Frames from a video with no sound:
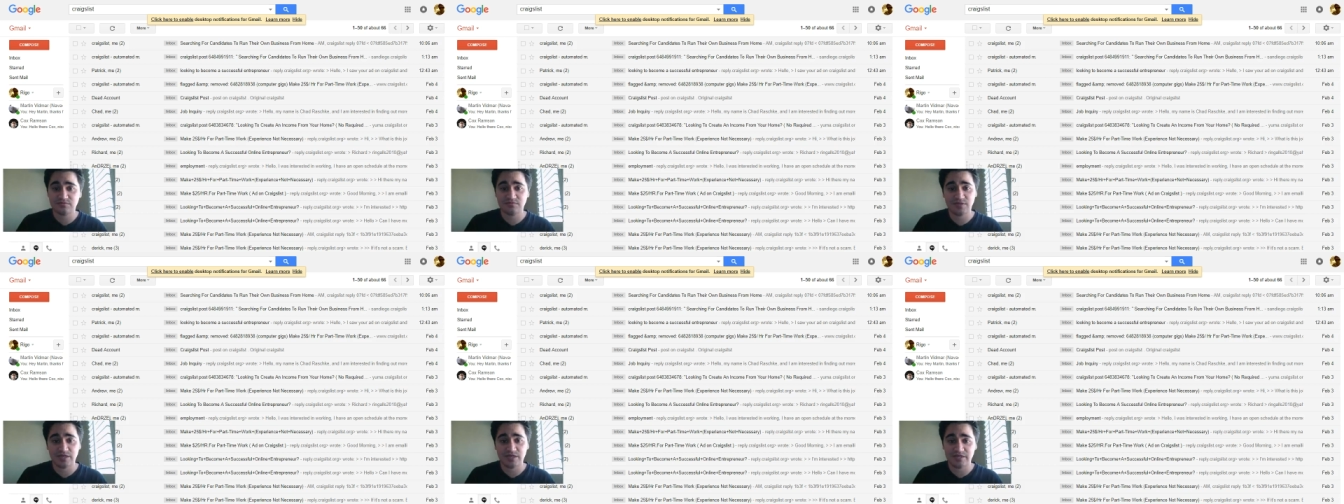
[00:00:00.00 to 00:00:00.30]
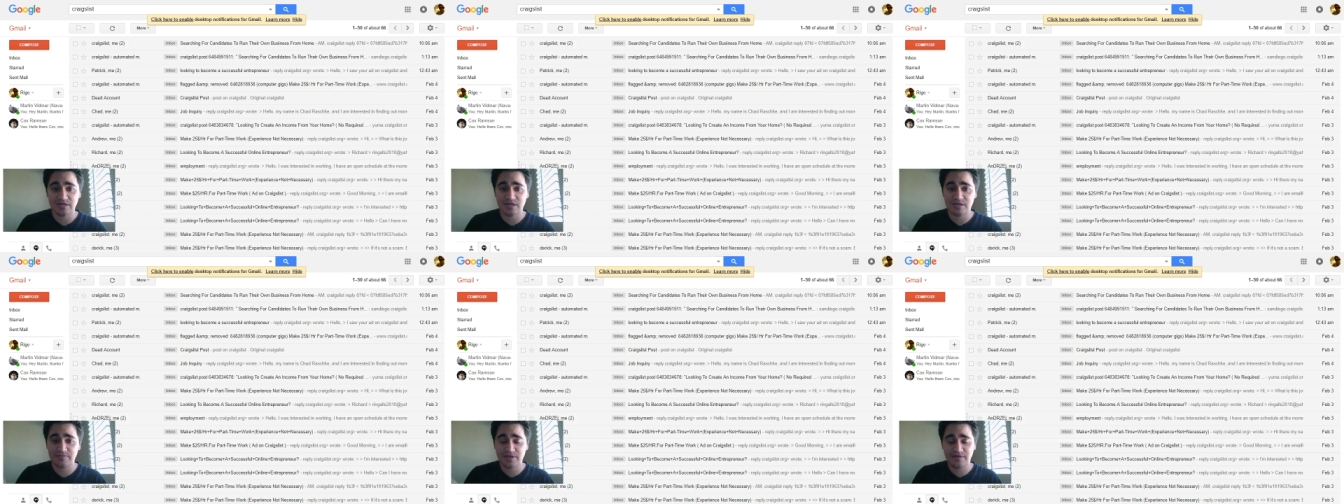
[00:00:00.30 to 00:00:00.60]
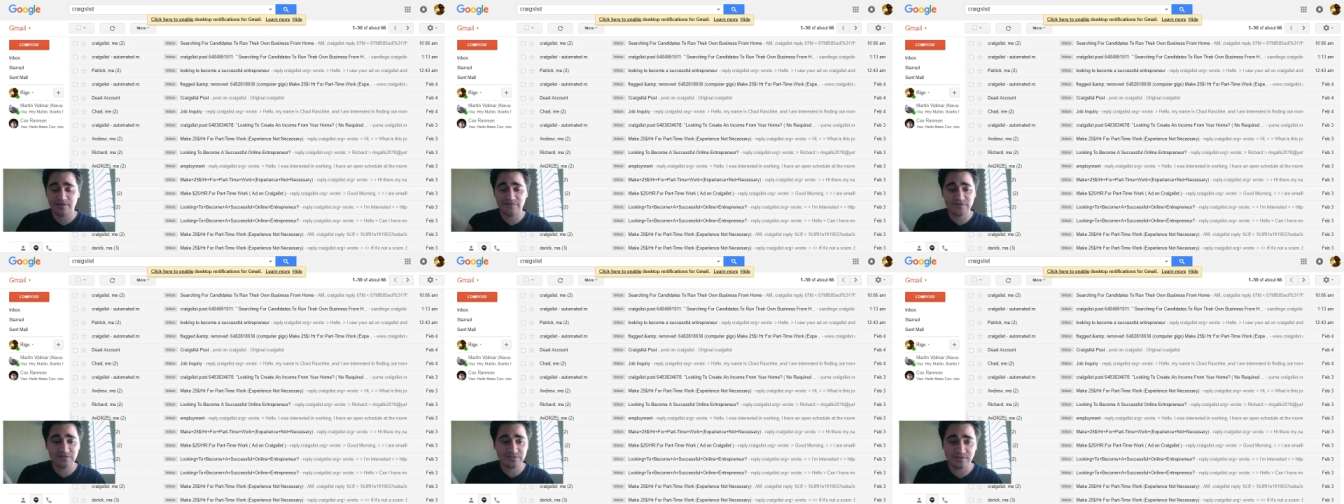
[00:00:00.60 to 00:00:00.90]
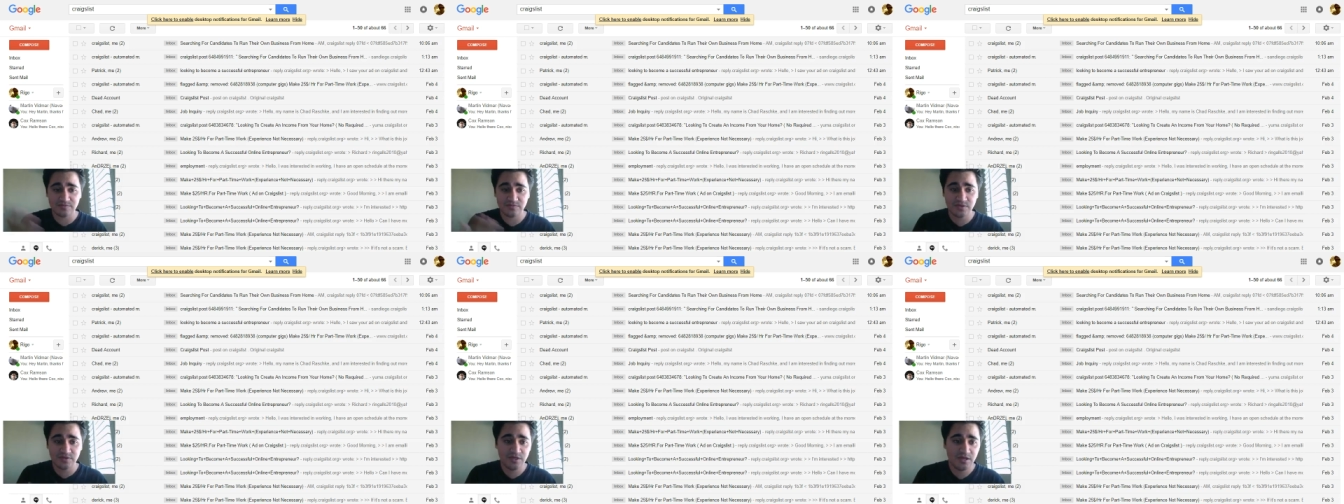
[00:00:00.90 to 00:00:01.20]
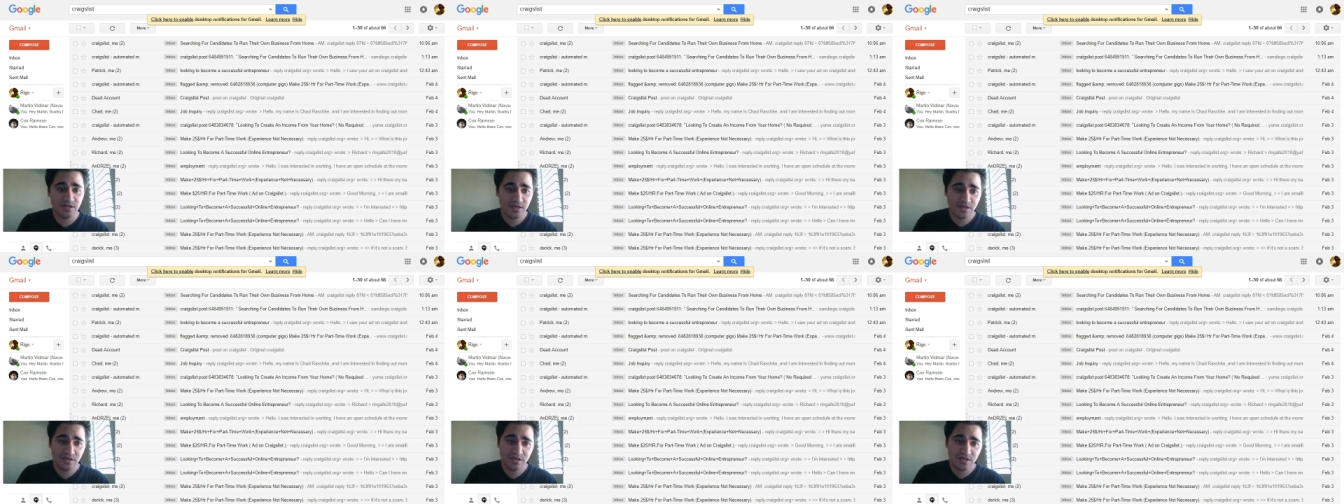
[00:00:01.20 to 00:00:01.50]
Like I'm having some
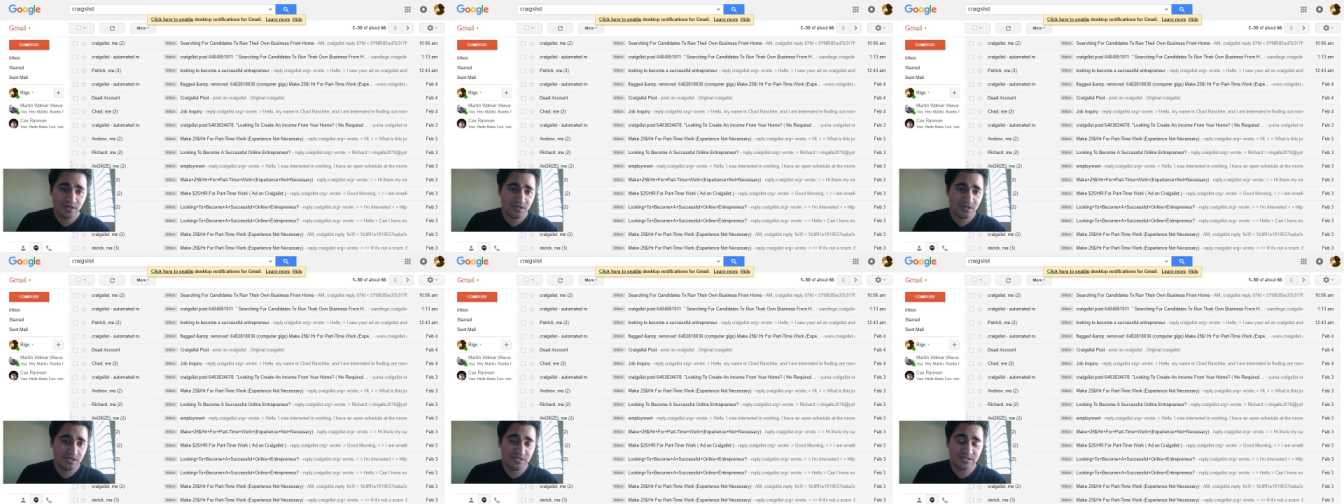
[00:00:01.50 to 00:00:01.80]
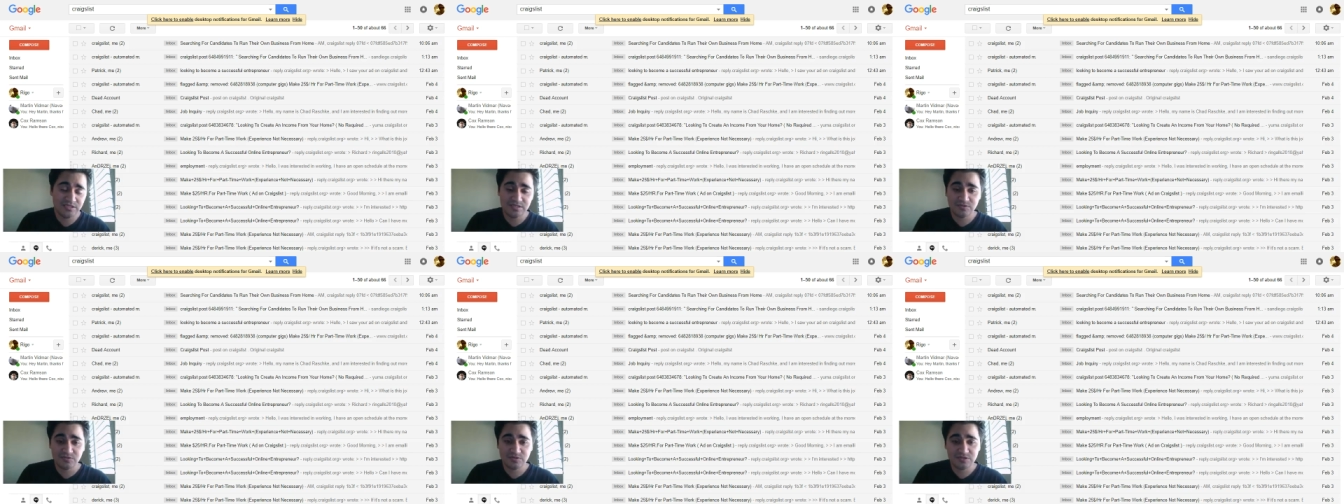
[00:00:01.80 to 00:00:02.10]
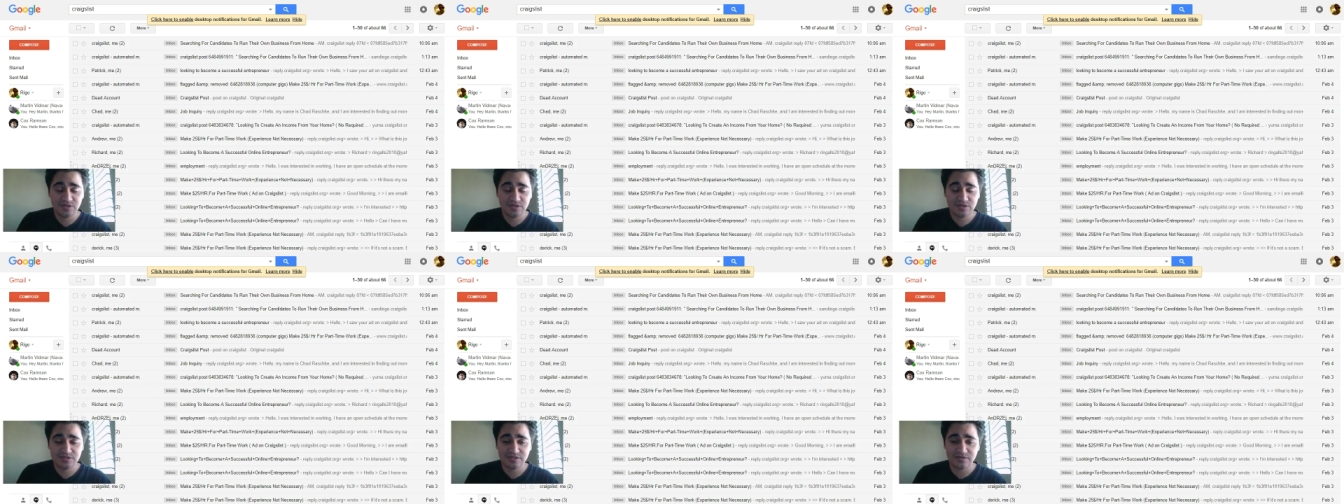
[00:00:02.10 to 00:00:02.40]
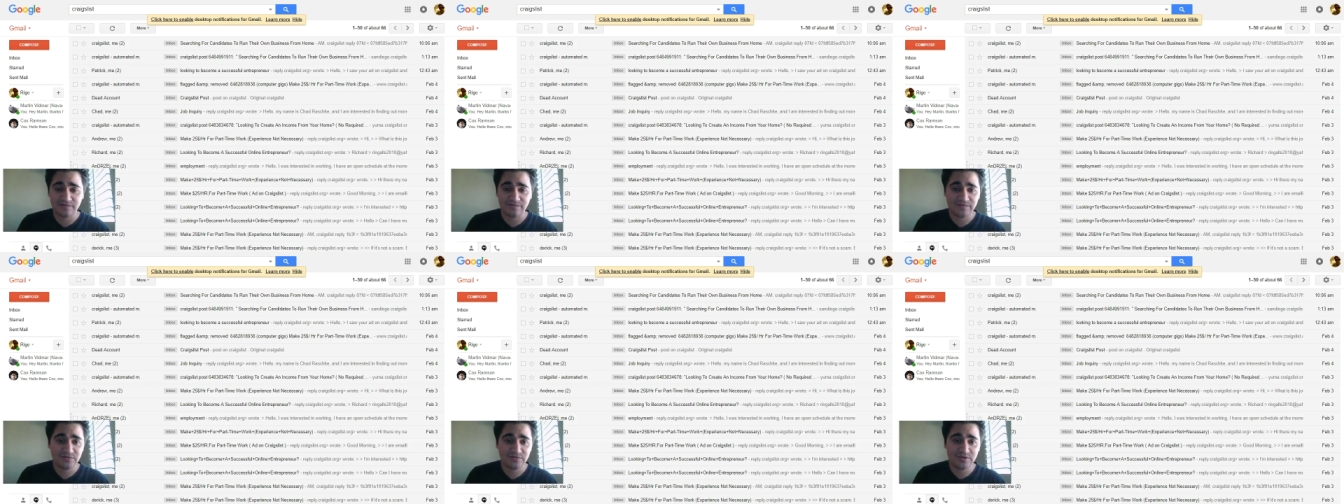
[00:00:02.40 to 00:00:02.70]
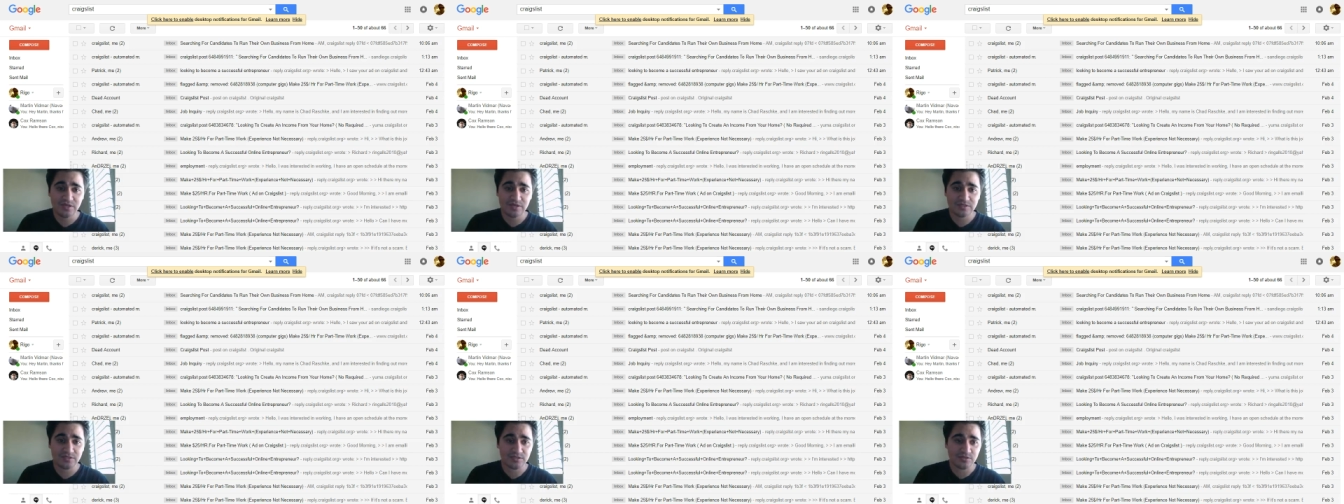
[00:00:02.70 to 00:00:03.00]
easy results in a few days.